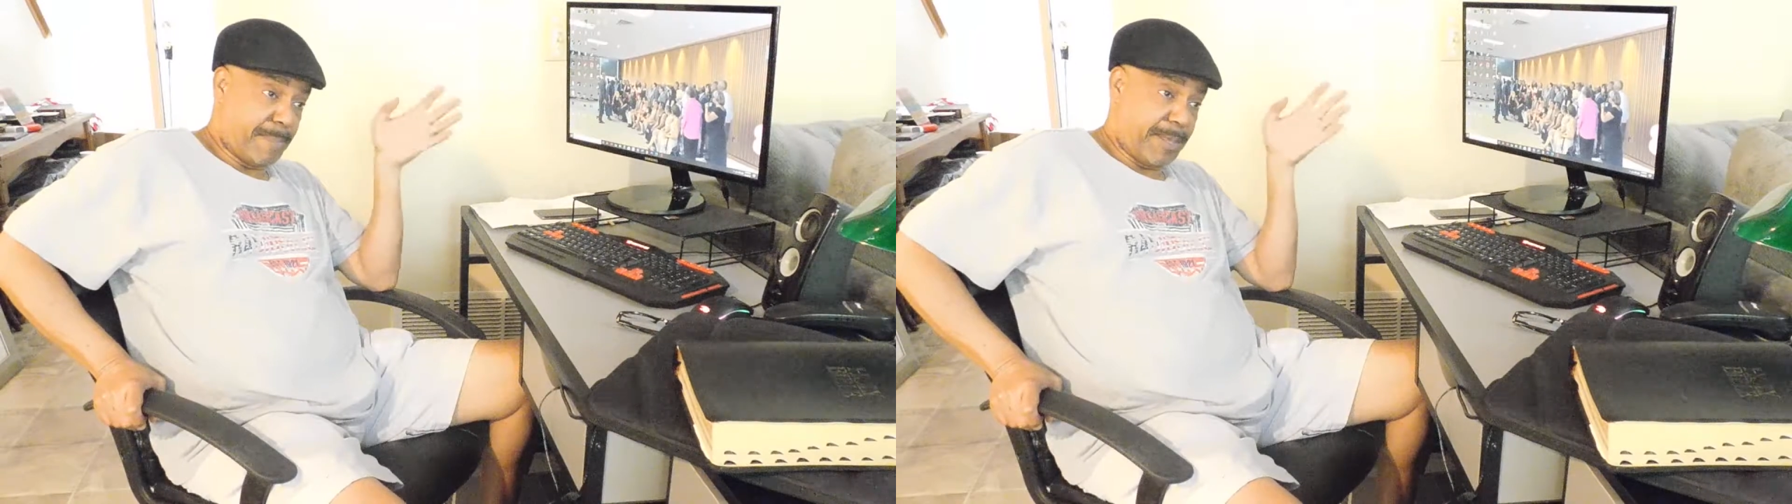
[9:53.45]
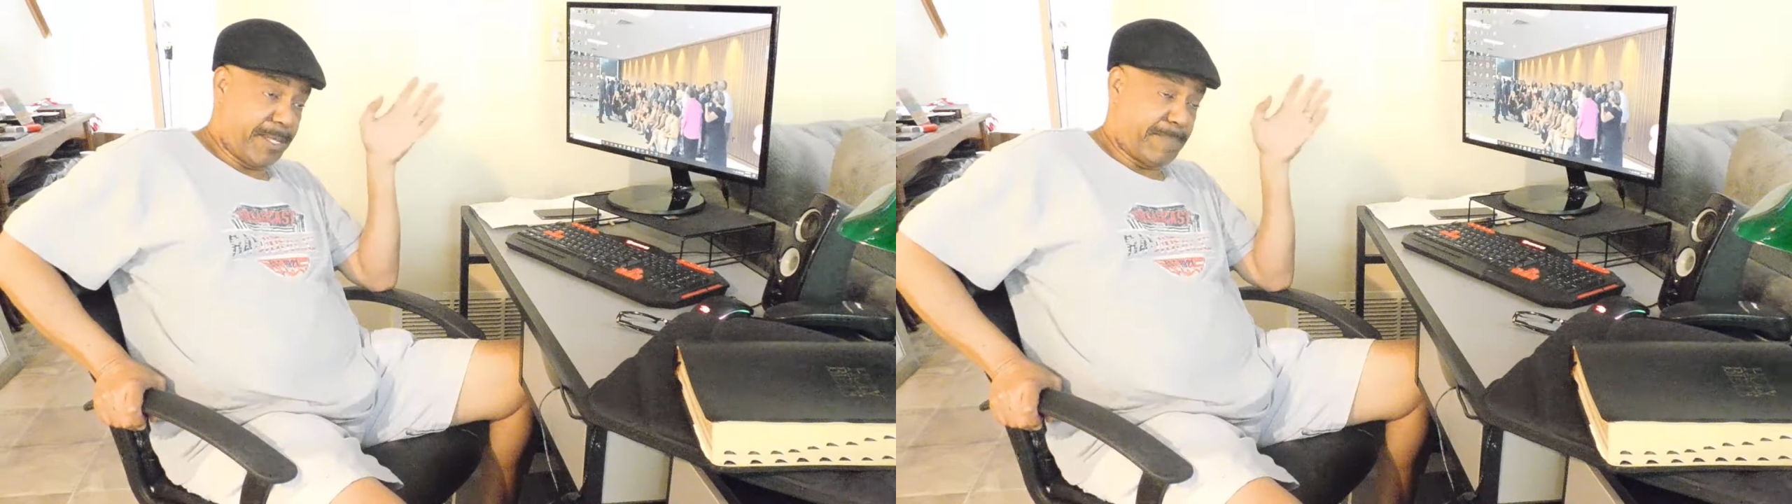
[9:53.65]

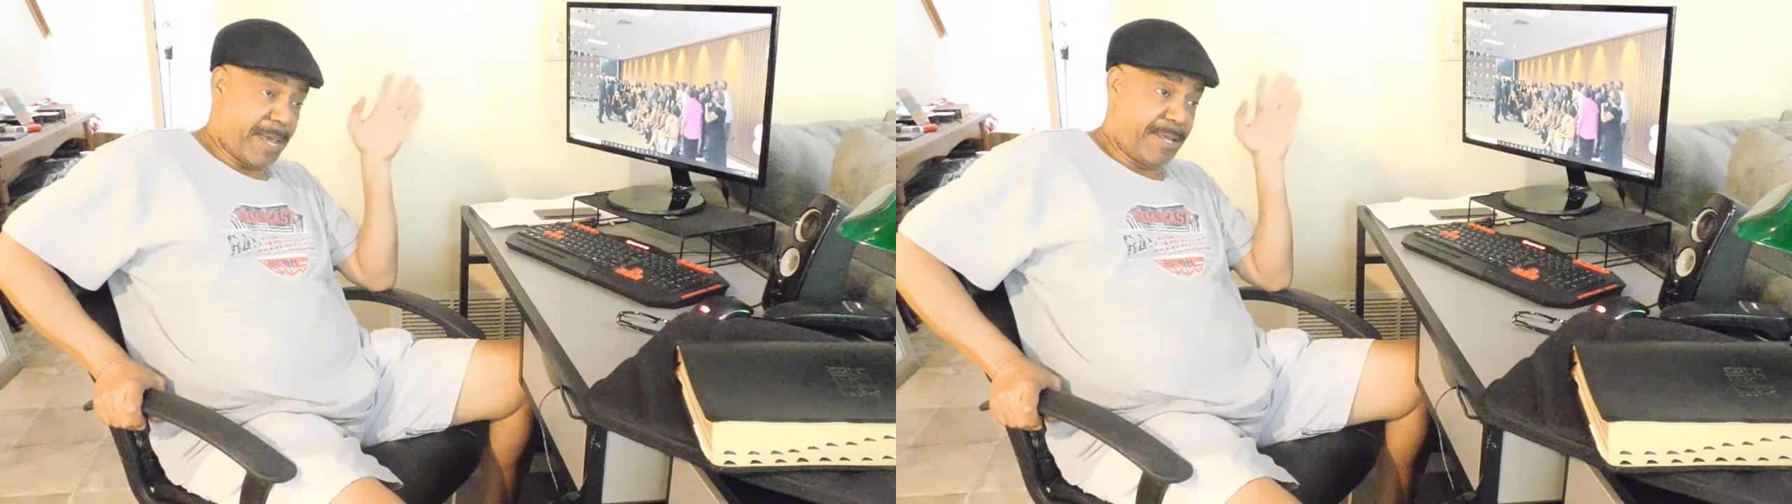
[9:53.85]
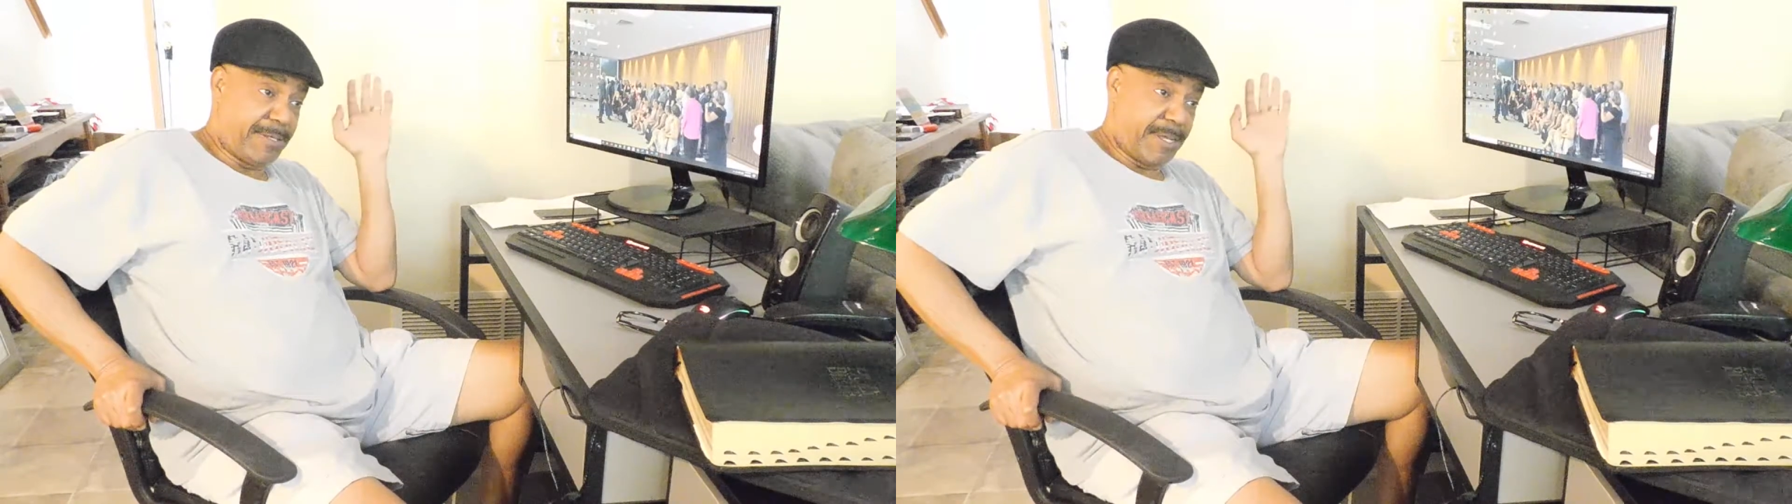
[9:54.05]
his
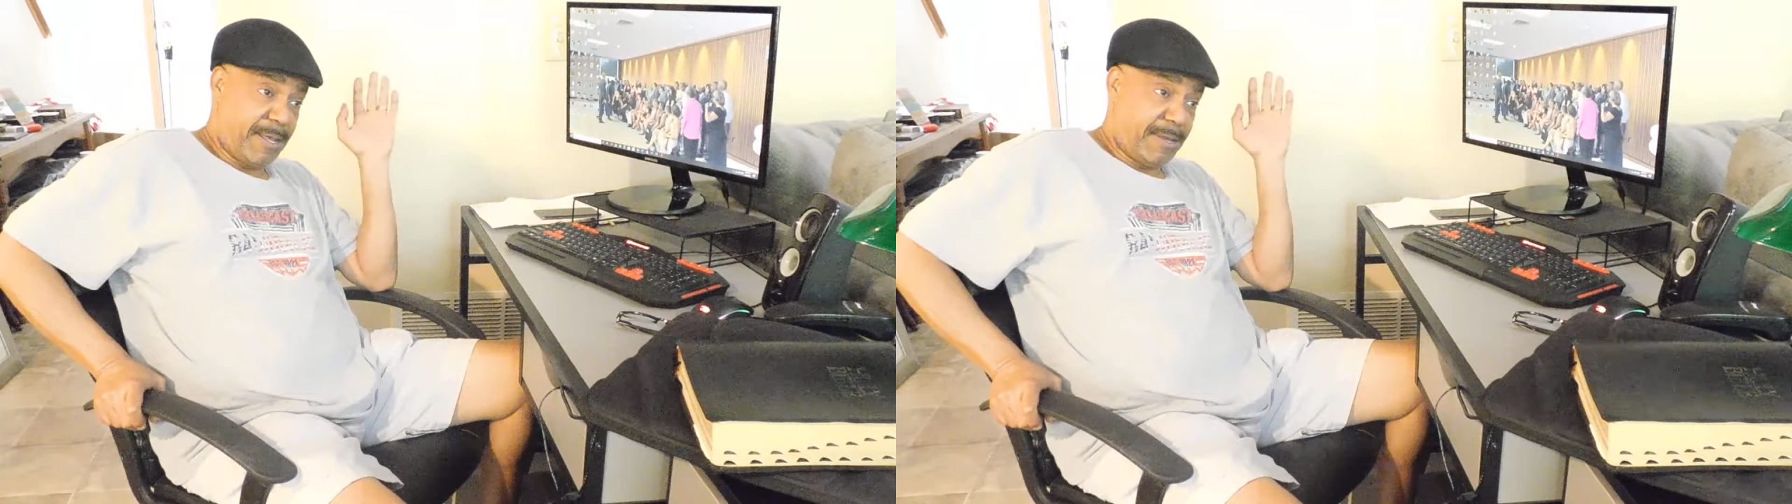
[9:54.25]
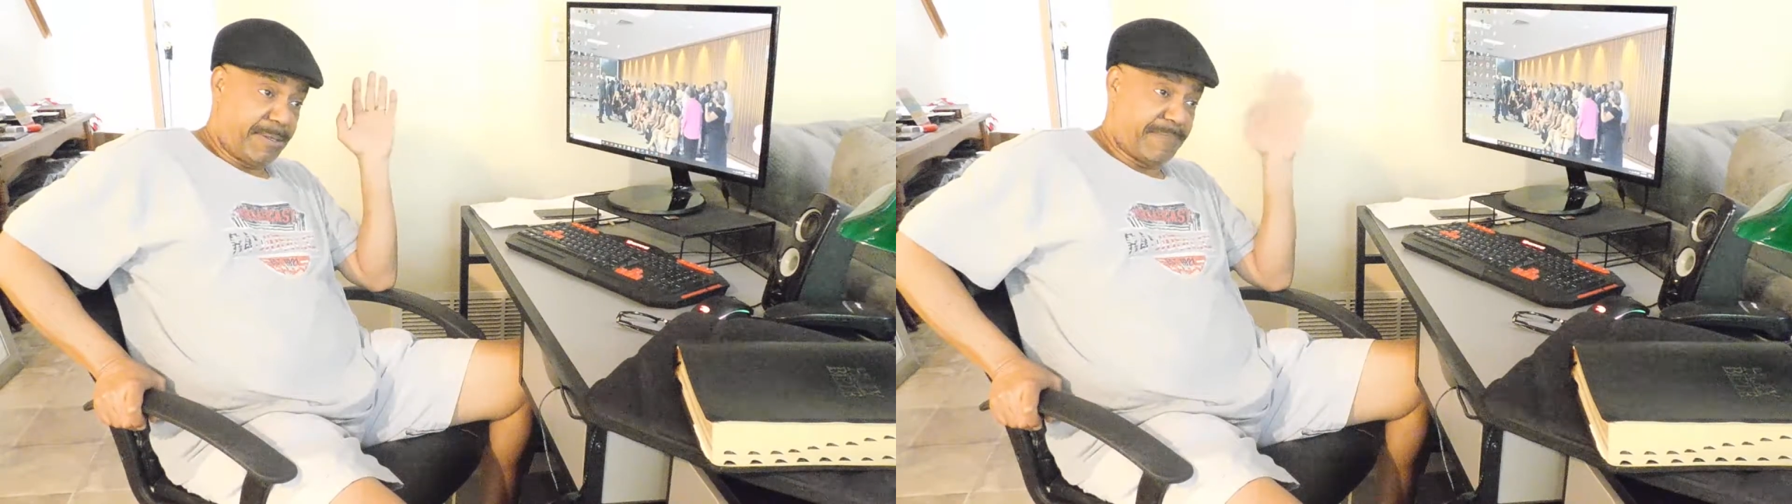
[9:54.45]
base,
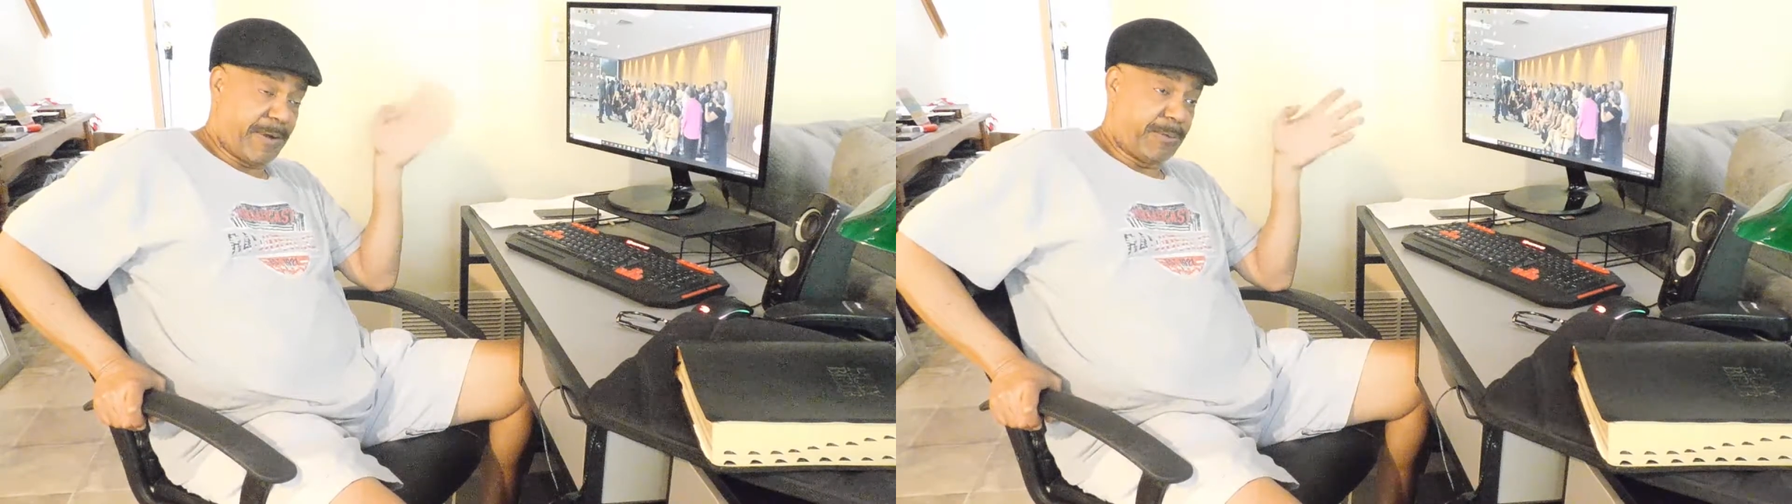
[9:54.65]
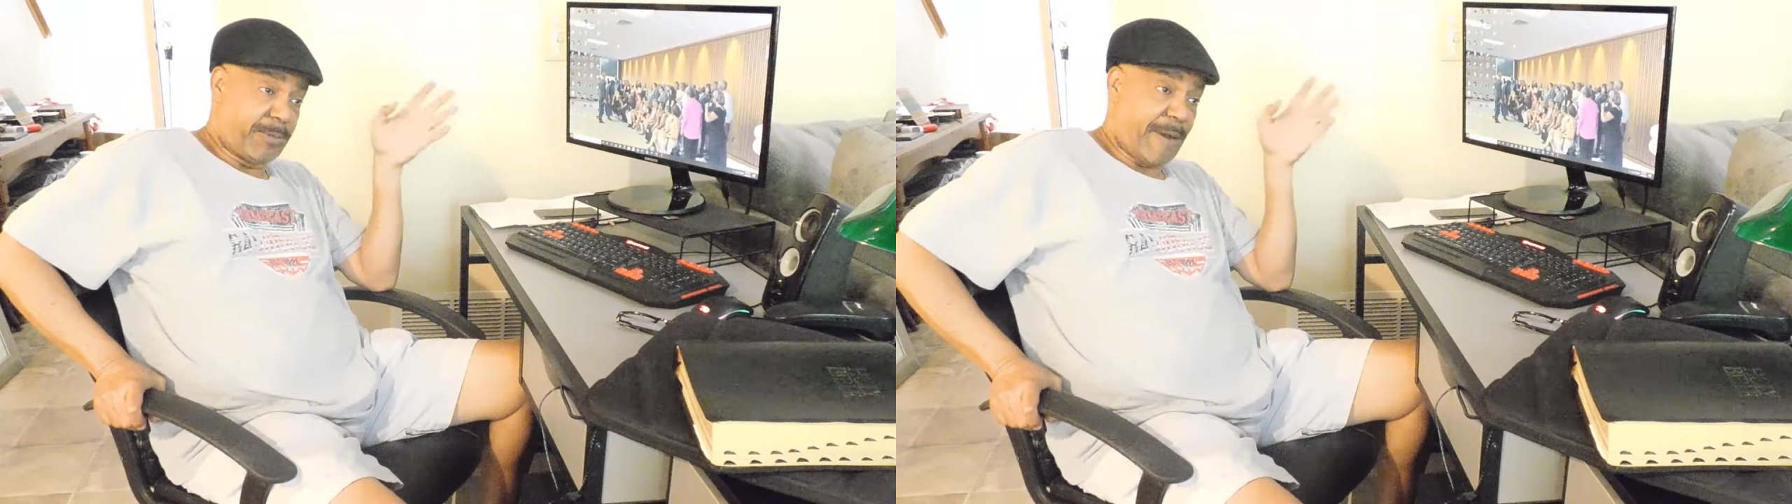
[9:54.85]
to
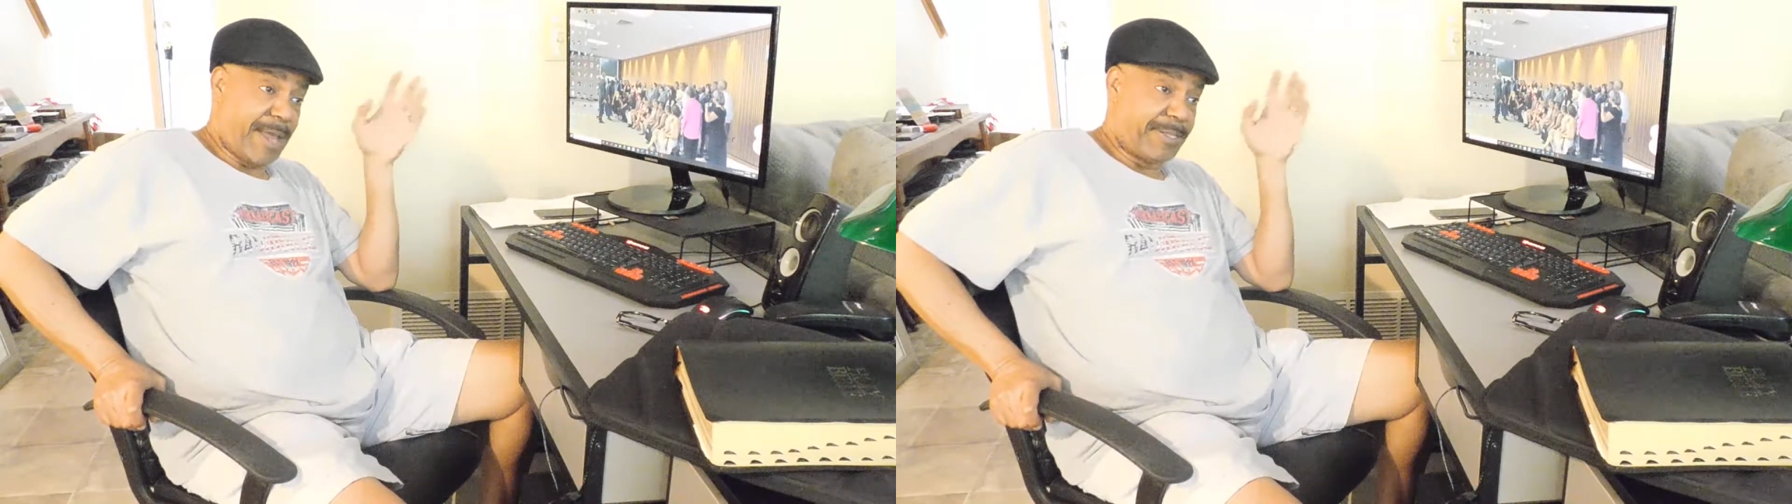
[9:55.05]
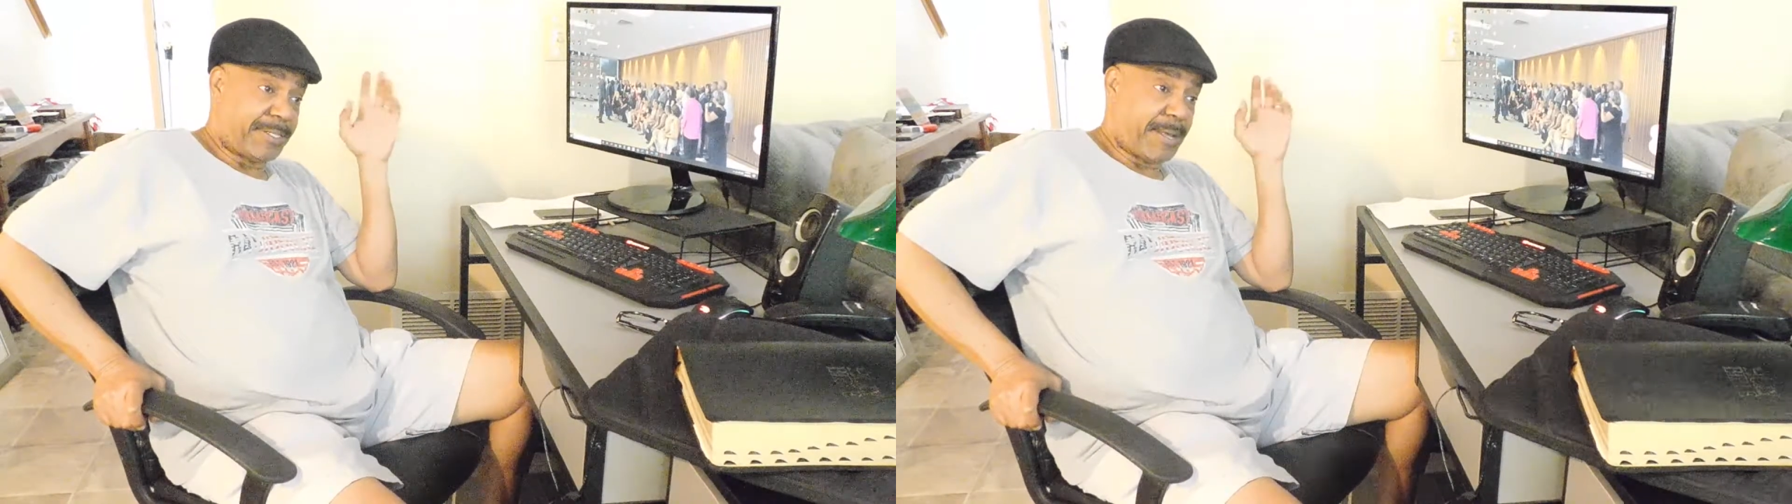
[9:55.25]
vote
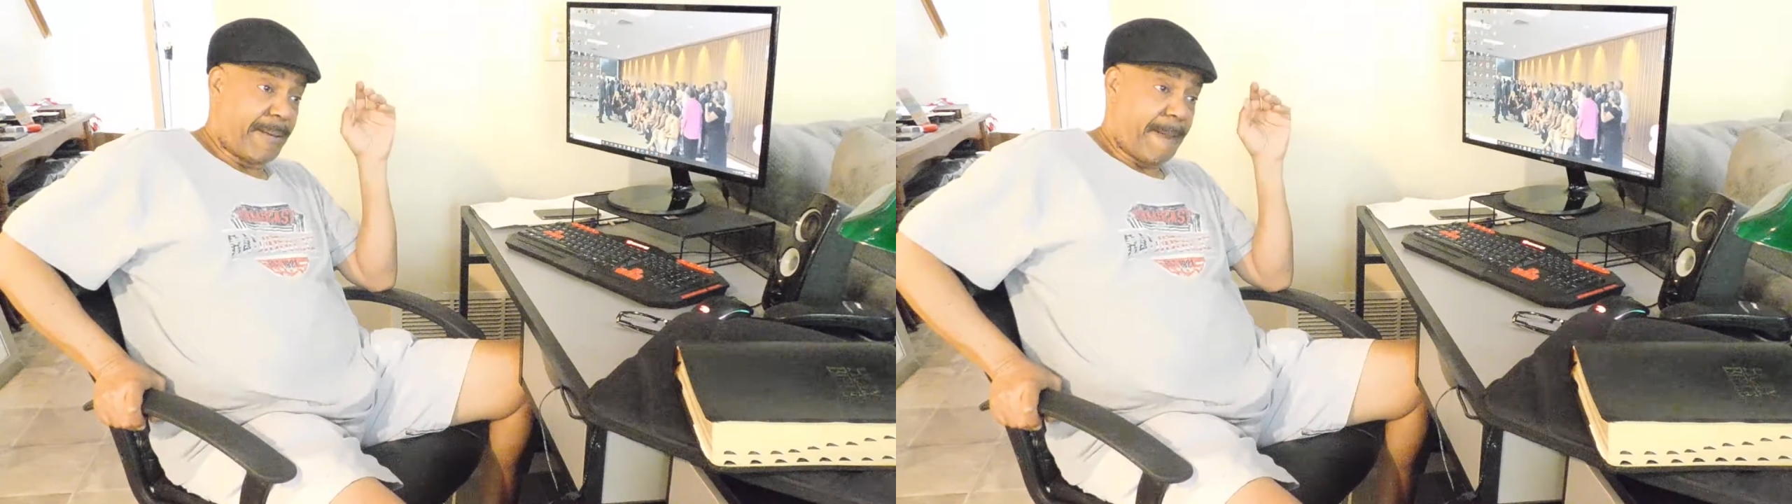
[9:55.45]
twice.